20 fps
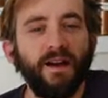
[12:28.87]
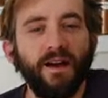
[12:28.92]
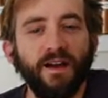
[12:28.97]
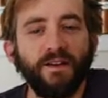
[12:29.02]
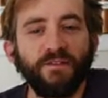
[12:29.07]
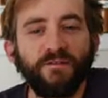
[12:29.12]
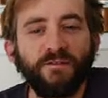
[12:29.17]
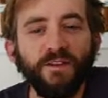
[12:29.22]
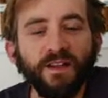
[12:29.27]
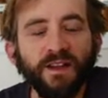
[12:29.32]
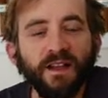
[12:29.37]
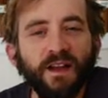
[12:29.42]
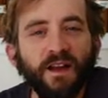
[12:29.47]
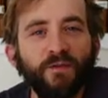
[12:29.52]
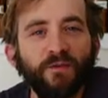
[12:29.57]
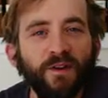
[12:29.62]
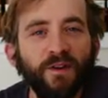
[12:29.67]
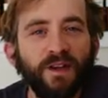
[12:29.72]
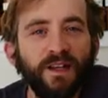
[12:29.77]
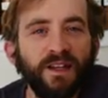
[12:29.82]
I feel like
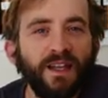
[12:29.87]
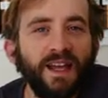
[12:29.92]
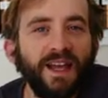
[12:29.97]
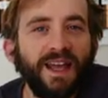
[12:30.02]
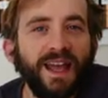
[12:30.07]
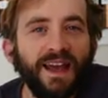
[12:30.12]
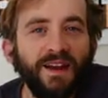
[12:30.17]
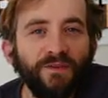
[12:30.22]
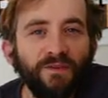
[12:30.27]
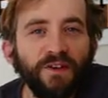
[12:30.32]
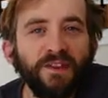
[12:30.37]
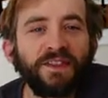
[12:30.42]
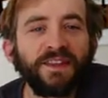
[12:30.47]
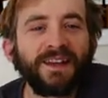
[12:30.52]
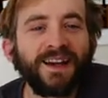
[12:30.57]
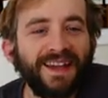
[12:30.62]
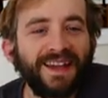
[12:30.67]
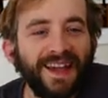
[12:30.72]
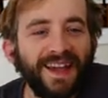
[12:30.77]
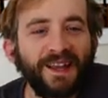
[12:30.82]
I've written like
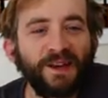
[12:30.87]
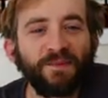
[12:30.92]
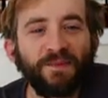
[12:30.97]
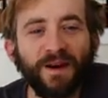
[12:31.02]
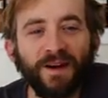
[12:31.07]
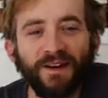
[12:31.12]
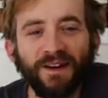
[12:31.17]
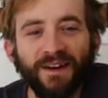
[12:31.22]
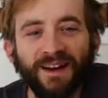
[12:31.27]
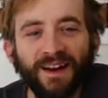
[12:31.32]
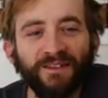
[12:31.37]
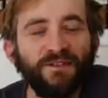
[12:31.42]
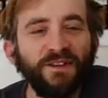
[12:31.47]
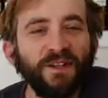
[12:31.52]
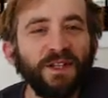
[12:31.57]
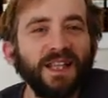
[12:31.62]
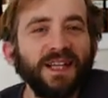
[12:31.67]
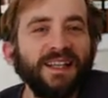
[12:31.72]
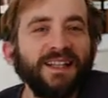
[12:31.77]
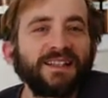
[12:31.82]
everything I can about it. I
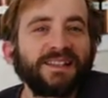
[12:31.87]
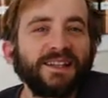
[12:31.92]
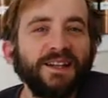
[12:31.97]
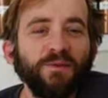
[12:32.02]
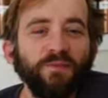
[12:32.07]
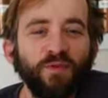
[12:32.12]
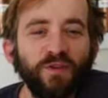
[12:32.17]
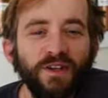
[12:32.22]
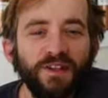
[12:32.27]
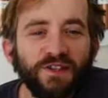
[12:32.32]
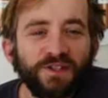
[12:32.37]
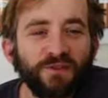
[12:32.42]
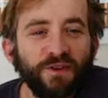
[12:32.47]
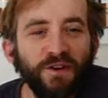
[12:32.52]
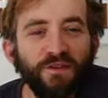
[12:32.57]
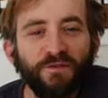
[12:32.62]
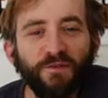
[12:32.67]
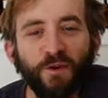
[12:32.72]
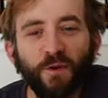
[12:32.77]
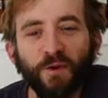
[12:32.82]
feel like it's like pretty
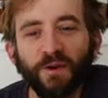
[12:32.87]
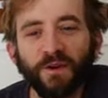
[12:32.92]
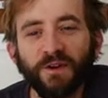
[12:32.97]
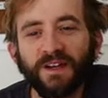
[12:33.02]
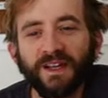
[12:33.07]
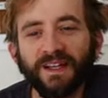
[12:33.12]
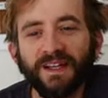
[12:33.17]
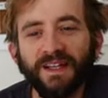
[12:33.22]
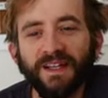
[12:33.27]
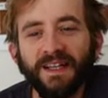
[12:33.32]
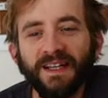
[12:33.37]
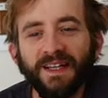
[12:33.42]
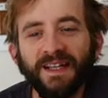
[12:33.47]
straightforward.